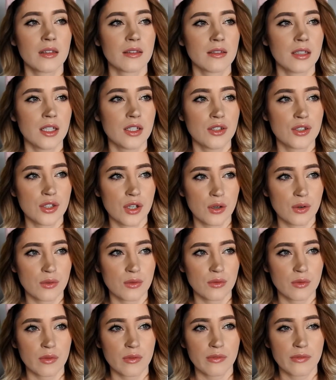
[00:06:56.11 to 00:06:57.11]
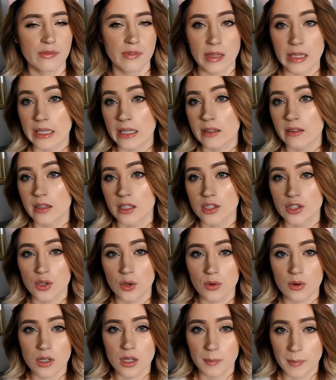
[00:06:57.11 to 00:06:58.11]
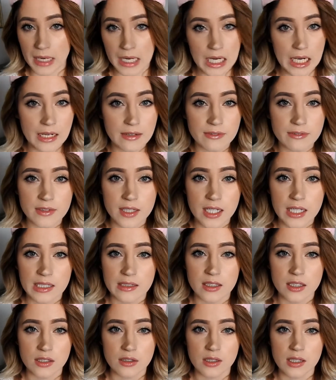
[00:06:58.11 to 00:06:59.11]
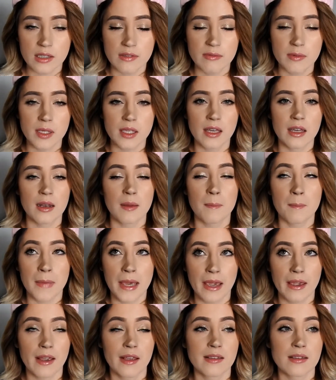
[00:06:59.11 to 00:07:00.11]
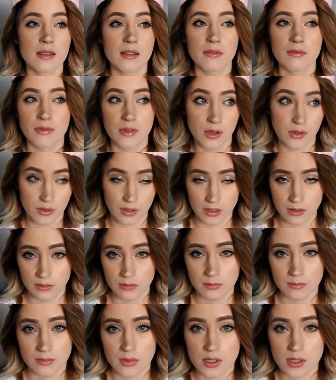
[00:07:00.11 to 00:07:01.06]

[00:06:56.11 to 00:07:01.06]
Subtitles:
They don't flake, they don't come off. They give me an amazing volume.